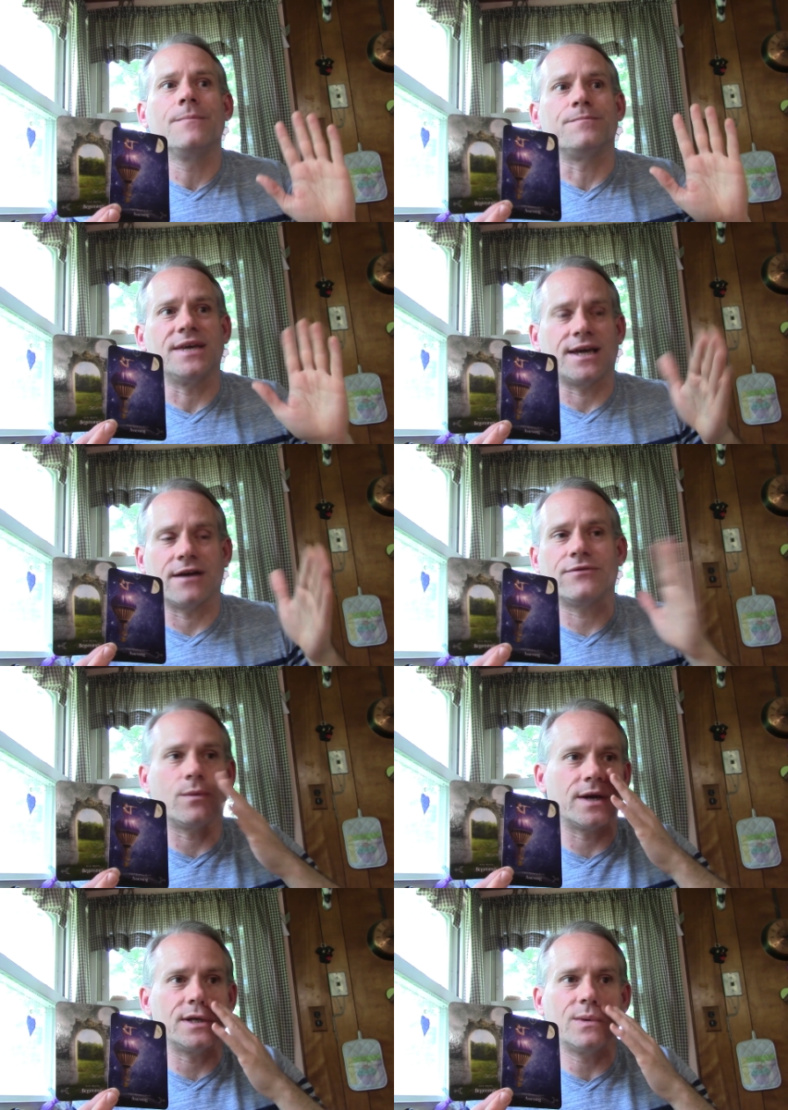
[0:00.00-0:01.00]
Be careful
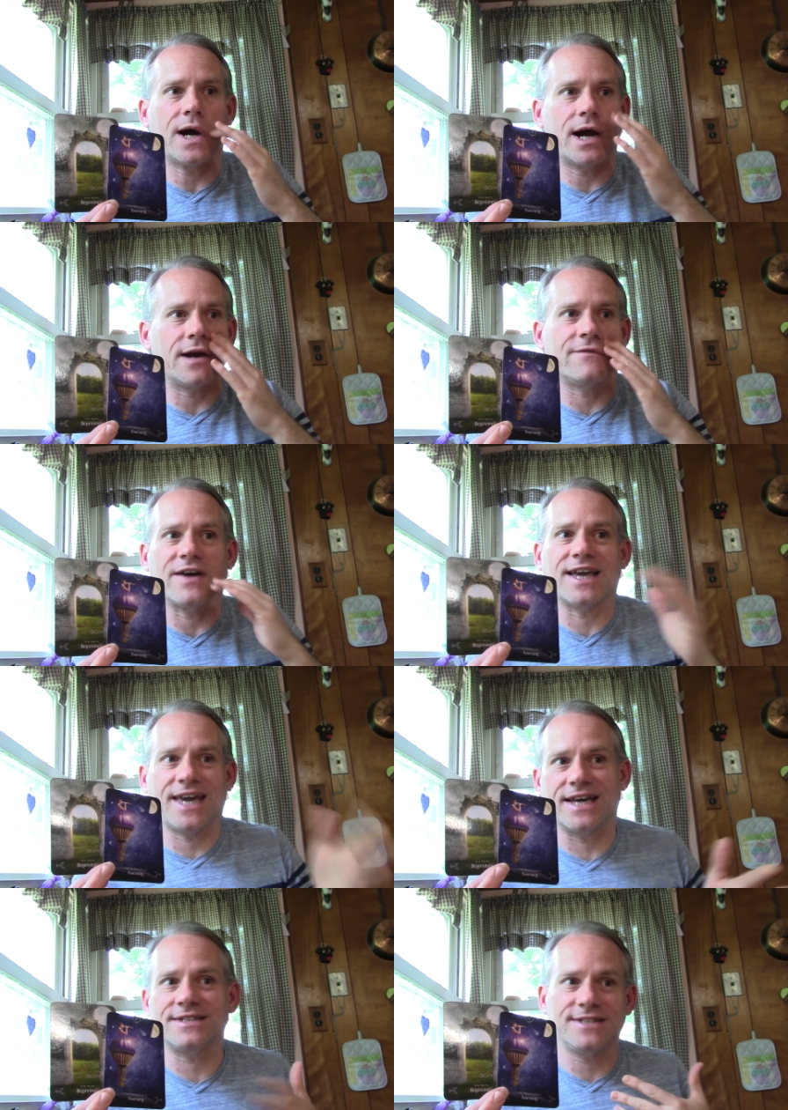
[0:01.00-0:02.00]
where you are. If I
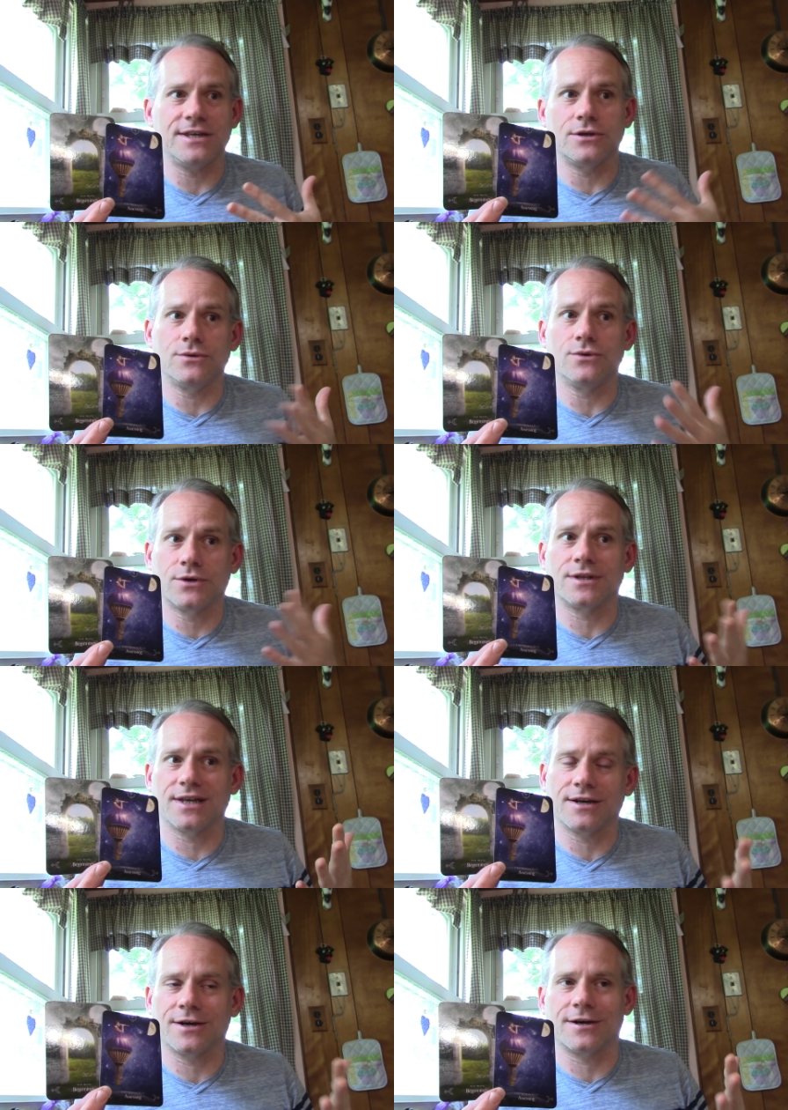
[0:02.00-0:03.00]
can't see you, you could
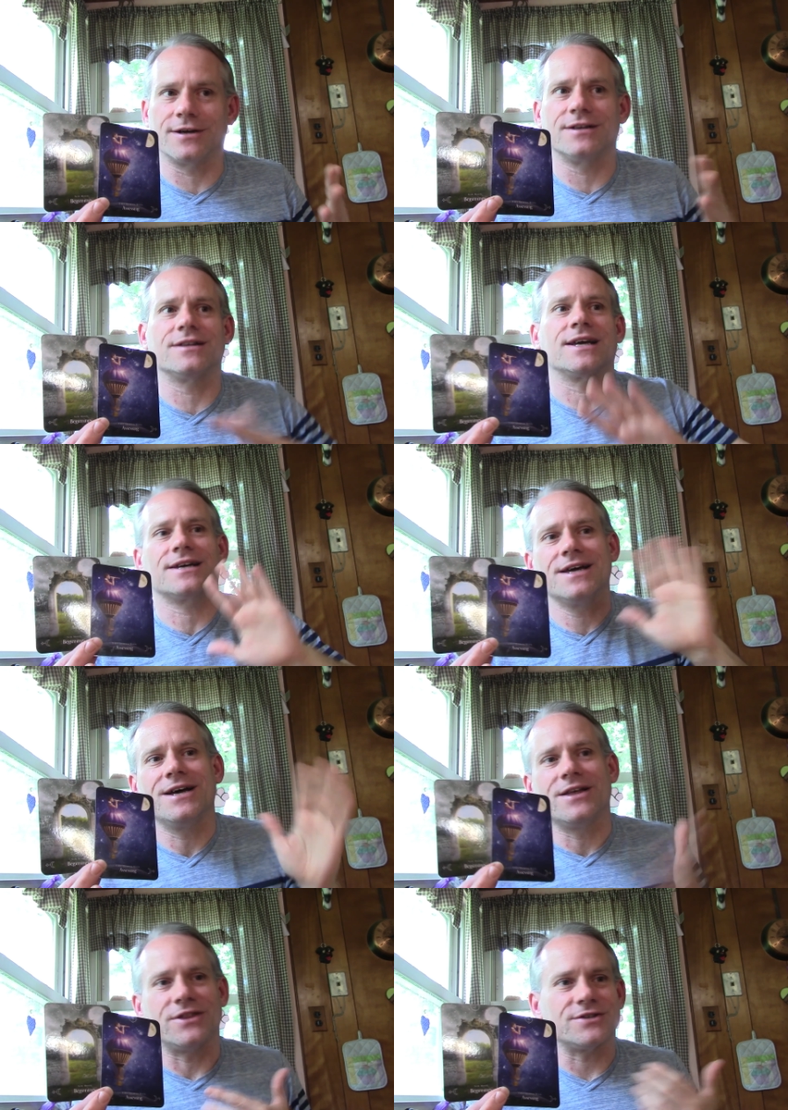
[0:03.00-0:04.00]
get hurt. Like
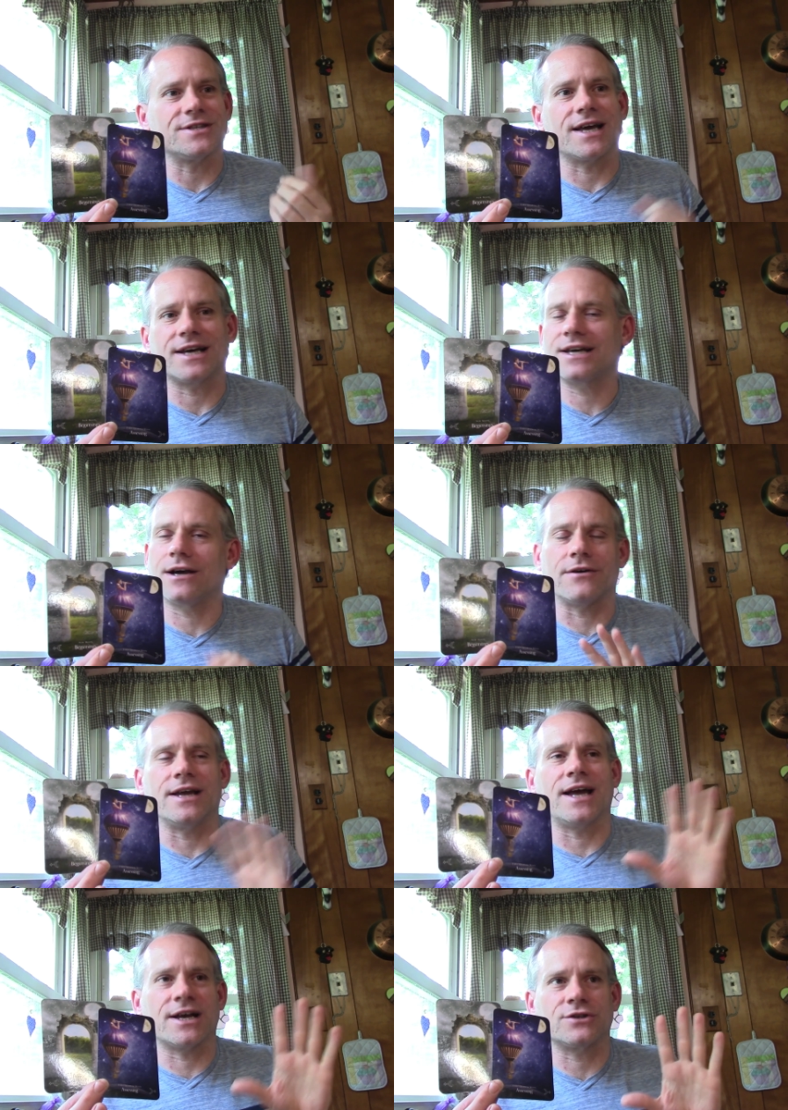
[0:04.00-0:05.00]
there's like all
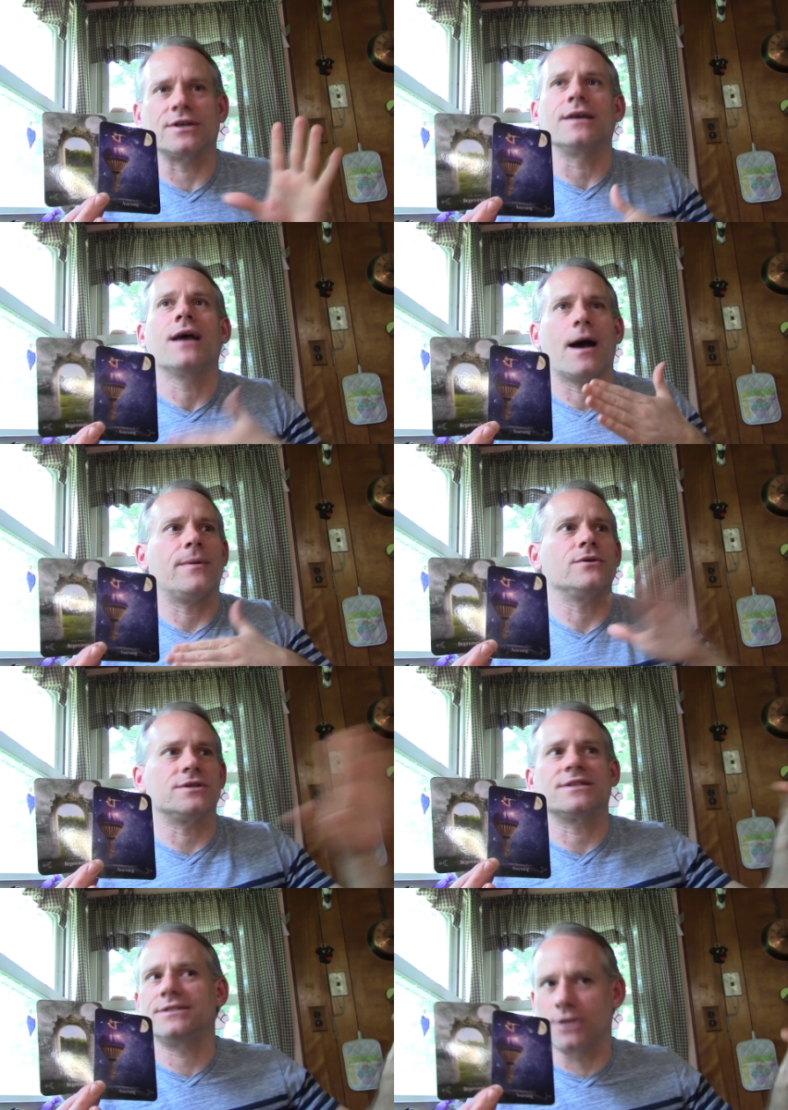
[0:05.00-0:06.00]
right, actually, how about you
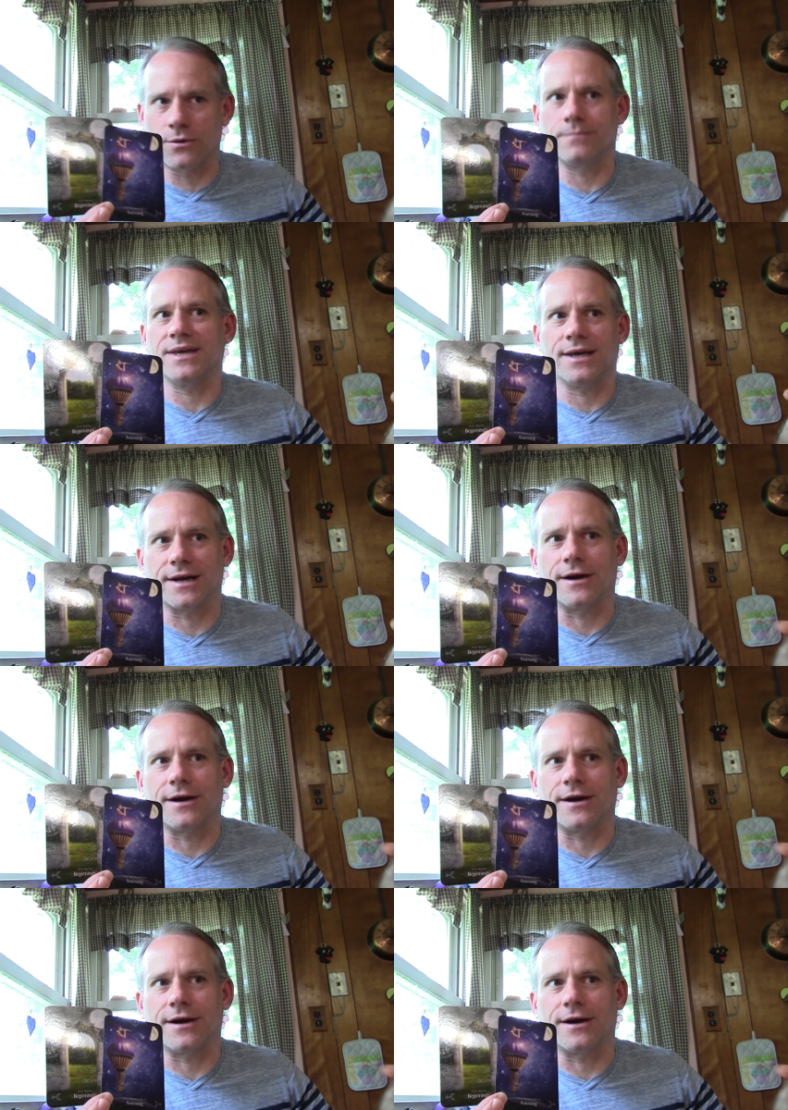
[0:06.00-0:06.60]
just don't be here?